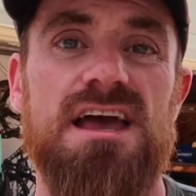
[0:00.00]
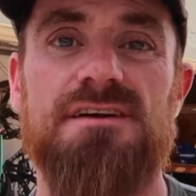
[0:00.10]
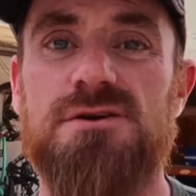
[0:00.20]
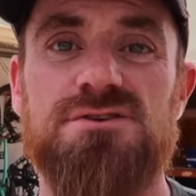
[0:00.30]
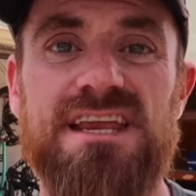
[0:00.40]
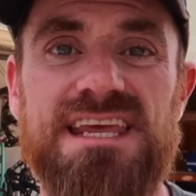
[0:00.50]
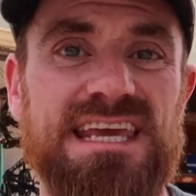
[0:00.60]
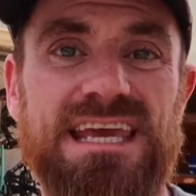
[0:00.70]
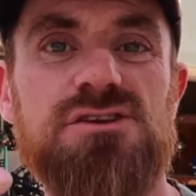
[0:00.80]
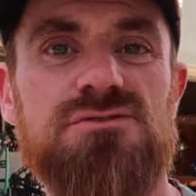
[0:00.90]
if there's
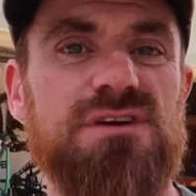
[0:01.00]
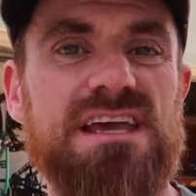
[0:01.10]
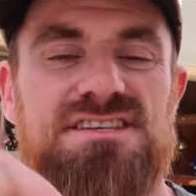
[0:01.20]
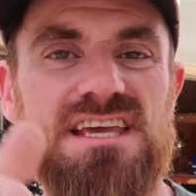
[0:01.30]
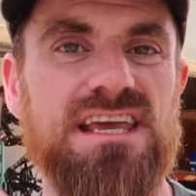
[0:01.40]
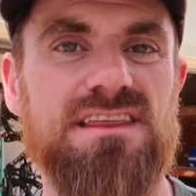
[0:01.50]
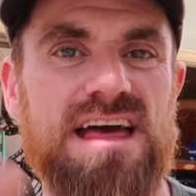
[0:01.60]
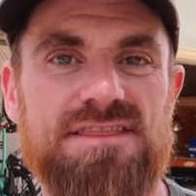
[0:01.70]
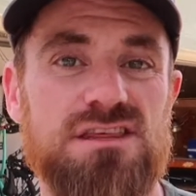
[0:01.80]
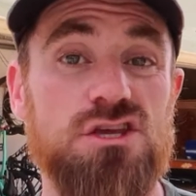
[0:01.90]
any interfacing
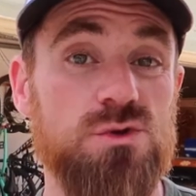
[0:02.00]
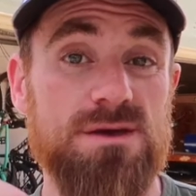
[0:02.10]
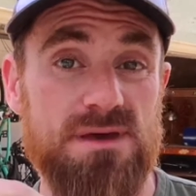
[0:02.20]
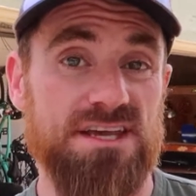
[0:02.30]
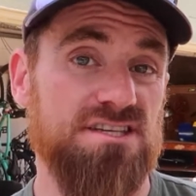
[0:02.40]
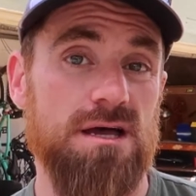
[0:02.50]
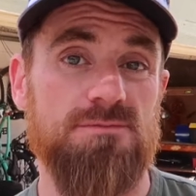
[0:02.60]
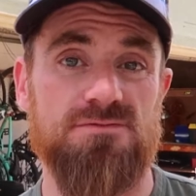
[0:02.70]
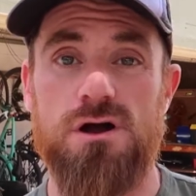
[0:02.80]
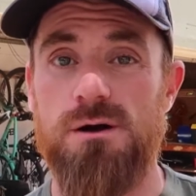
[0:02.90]
that the unit picks
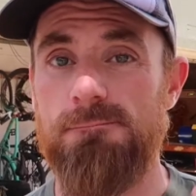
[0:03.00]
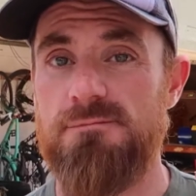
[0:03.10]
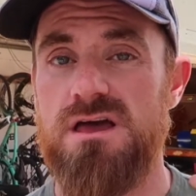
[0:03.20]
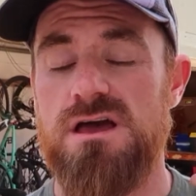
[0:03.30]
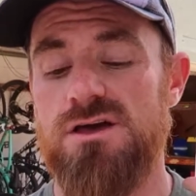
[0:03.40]
up from